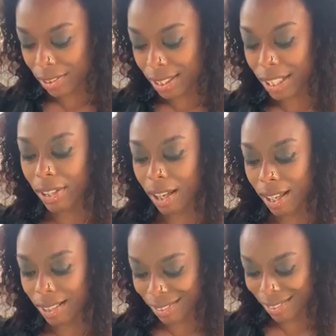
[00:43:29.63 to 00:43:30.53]
Or the
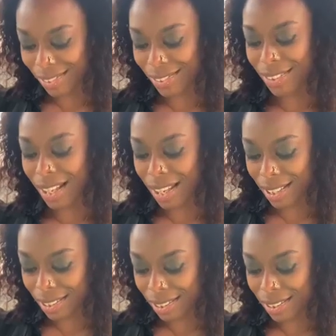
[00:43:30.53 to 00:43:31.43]
Teary-Op.
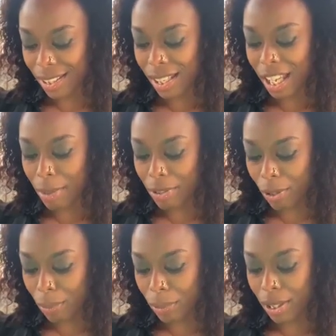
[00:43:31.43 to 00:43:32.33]
Nice.
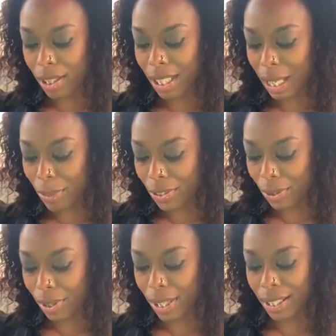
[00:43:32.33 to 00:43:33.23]
Ametropia,
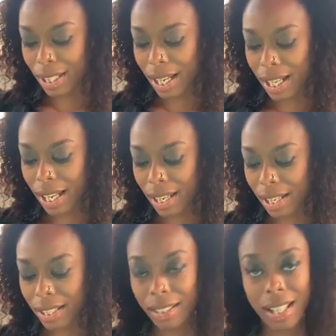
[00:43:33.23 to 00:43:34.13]
Hematoid, Night
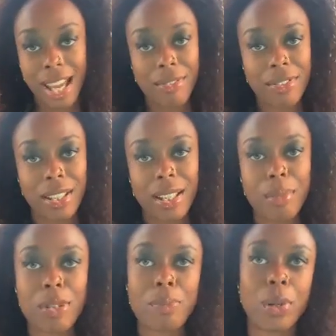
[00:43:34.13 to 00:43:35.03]
Hag,
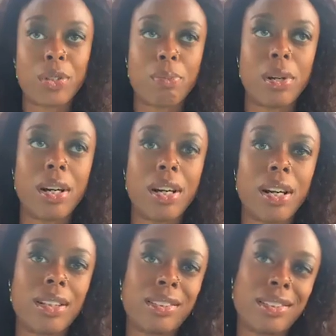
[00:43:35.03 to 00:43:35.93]
Halftime Sports
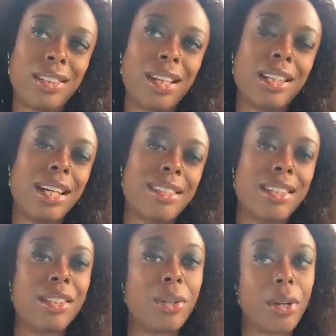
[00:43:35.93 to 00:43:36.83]
Bar. And that
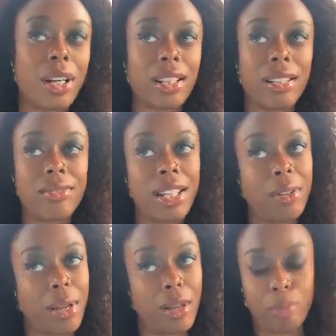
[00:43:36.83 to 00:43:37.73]
is in Newark,
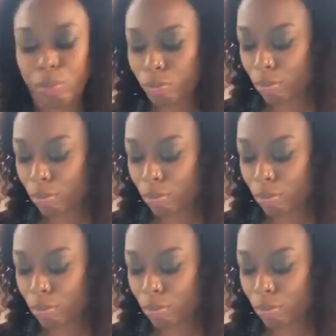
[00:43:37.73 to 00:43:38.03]
Delaware.